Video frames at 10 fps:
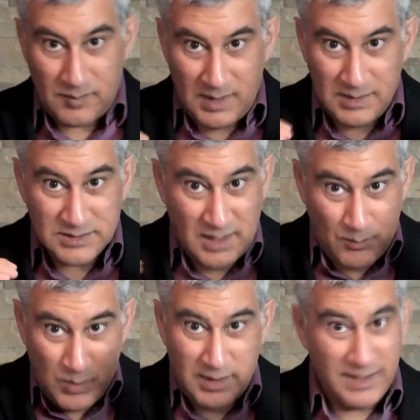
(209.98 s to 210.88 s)

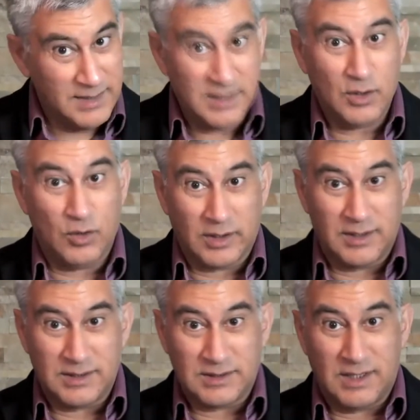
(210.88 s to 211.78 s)
somewhere in the
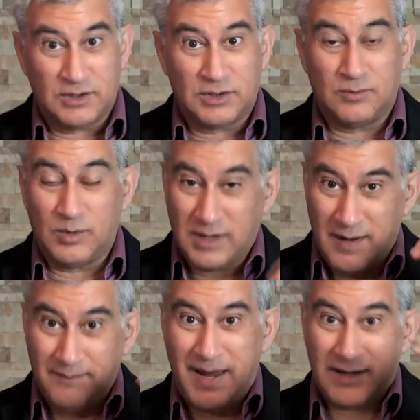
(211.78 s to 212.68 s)
organization. We'll
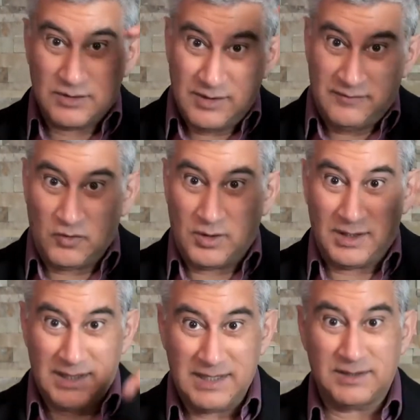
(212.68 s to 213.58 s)
come back to if you're a
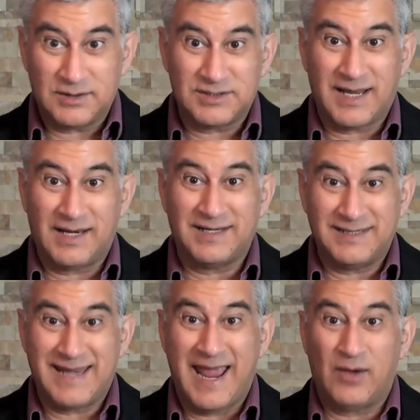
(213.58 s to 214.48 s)
leader selling
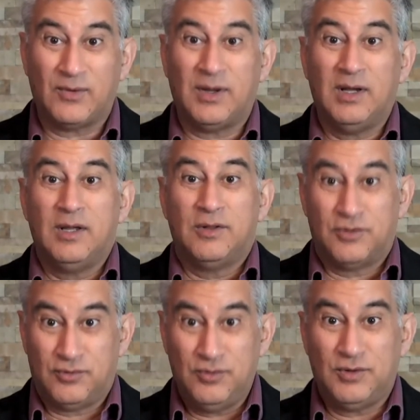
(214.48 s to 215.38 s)
down
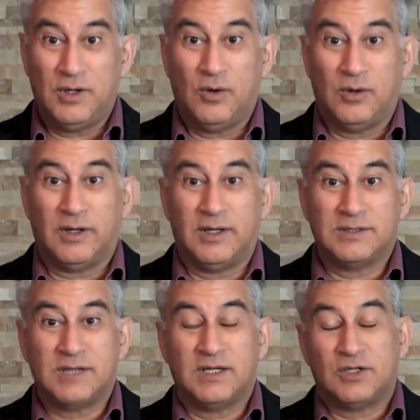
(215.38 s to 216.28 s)
through the
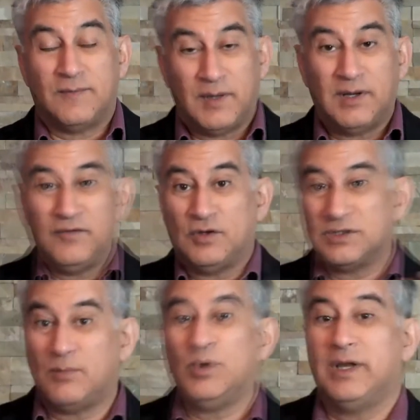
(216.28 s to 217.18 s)
organization. But if you're
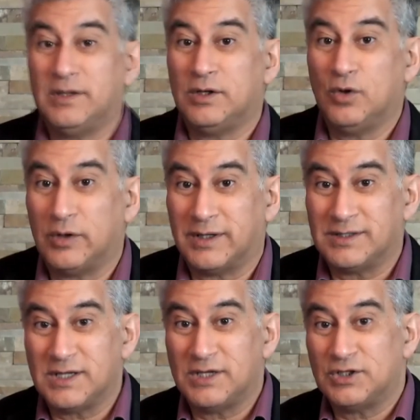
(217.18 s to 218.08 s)
somewhere in the
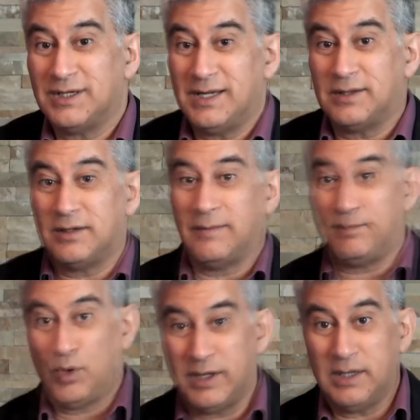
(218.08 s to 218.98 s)
organization, either an
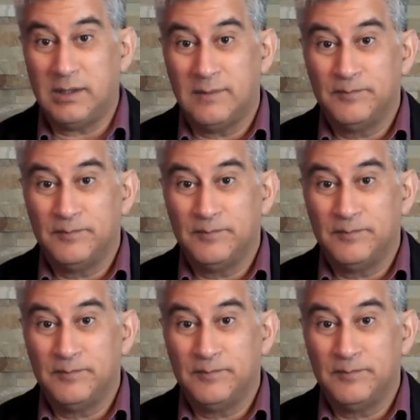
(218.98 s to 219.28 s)
employee